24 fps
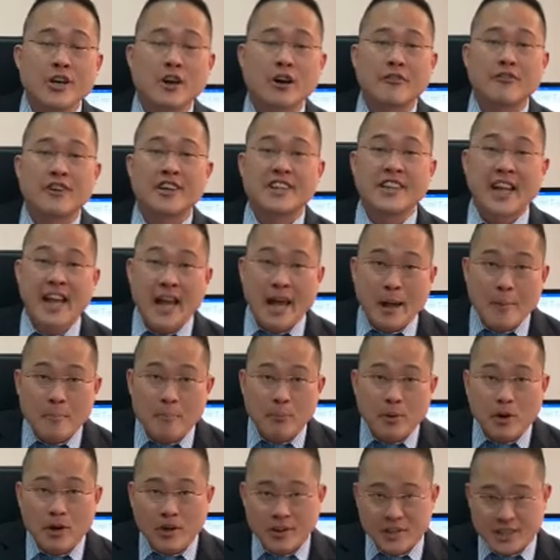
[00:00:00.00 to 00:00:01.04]
of an
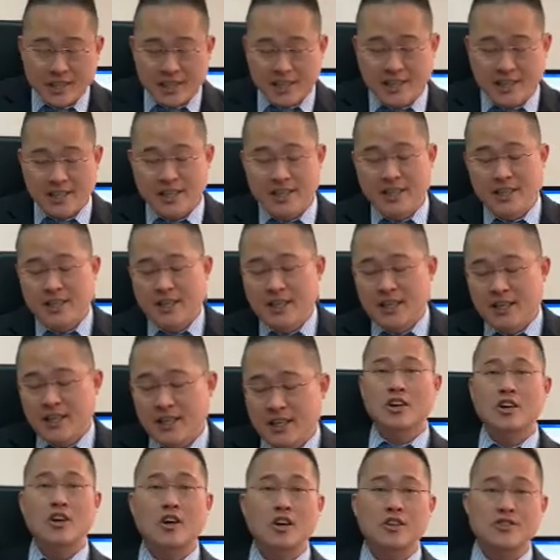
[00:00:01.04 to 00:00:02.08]
employee. The
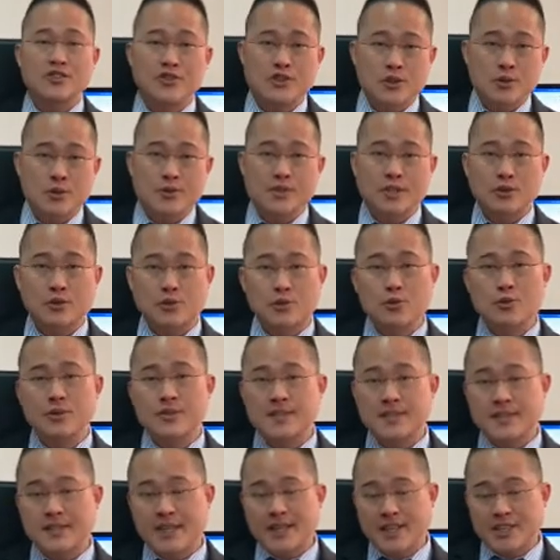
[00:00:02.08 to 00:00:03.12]
courts use a
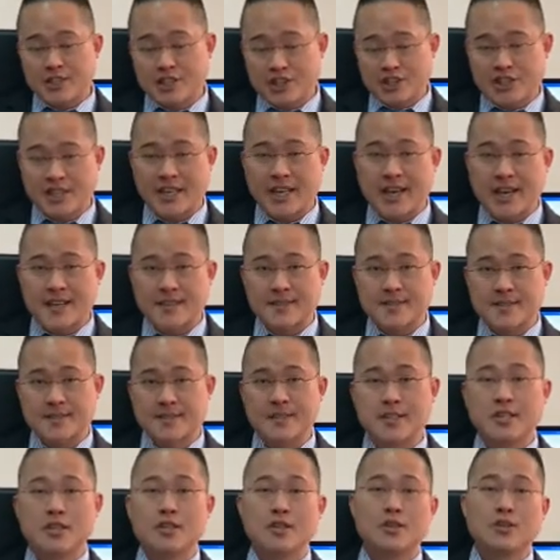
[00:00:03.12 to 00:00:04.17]
two-stage test
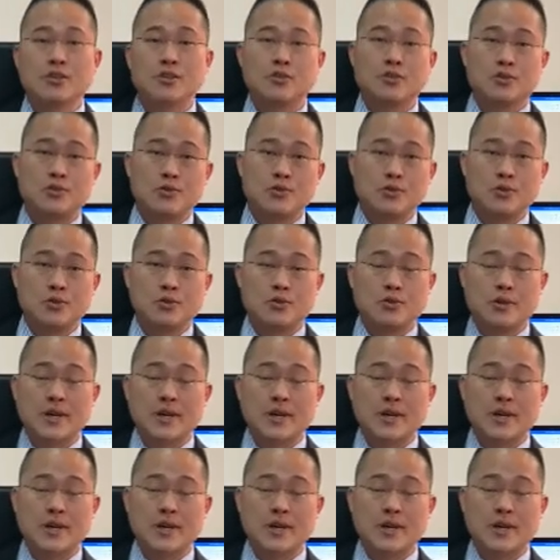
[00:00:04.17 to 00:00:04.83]
to